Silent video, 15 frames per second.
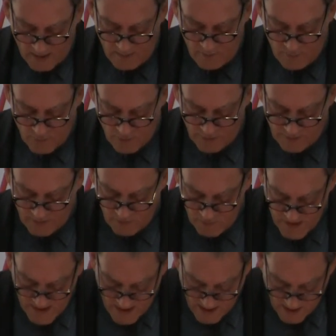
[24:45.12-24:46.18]
it more than
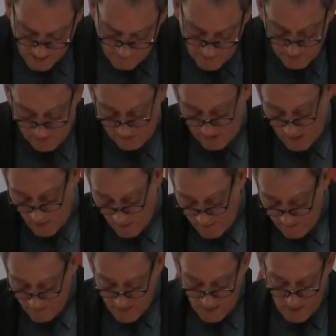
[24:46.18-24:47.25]
we have. And so,
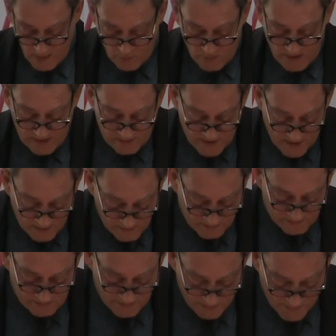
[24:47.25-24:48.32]
when he tells
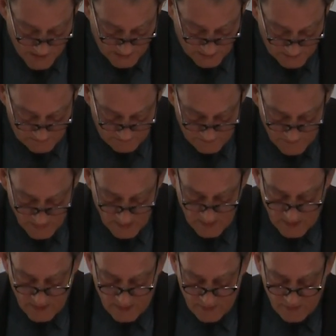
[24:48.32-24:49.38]
us about it,
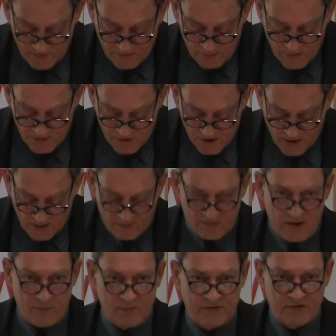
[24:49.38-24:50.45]
there's a good chance he will